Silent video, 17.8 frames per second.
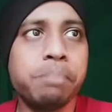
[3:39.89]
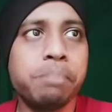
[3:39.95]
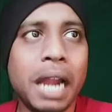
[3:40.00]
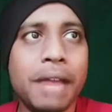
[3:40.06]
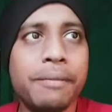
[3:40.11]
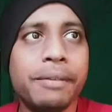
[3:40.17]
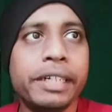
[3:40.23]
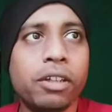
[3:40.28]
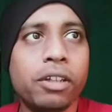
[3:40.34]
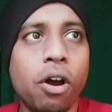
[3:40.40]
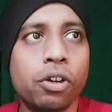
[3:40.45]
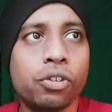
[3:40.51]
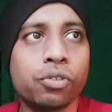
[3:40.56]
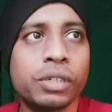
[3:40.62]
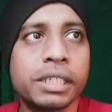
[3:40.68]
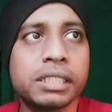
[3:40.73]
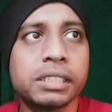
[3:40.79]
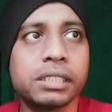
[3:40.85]
private
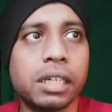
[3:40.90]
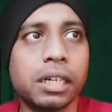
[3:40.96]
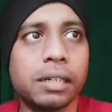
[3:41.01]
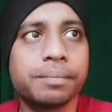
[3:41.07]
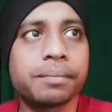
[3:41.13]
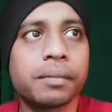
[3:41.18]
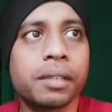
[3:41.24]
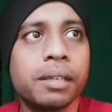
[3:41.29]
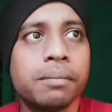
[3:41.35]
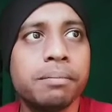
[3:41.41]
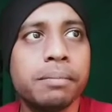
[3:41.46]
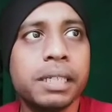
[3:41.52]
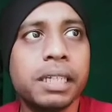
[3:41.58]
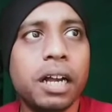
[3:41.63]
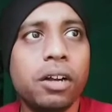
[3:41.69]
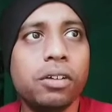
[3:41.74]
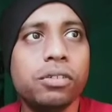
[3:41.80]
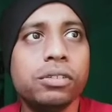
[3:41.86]
auto rickshaw
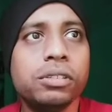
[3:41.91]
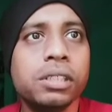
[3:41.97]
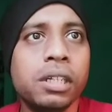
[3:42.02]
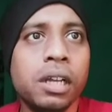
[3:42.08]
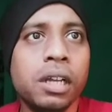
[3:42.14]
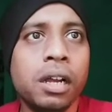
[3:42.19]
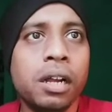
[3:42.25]
because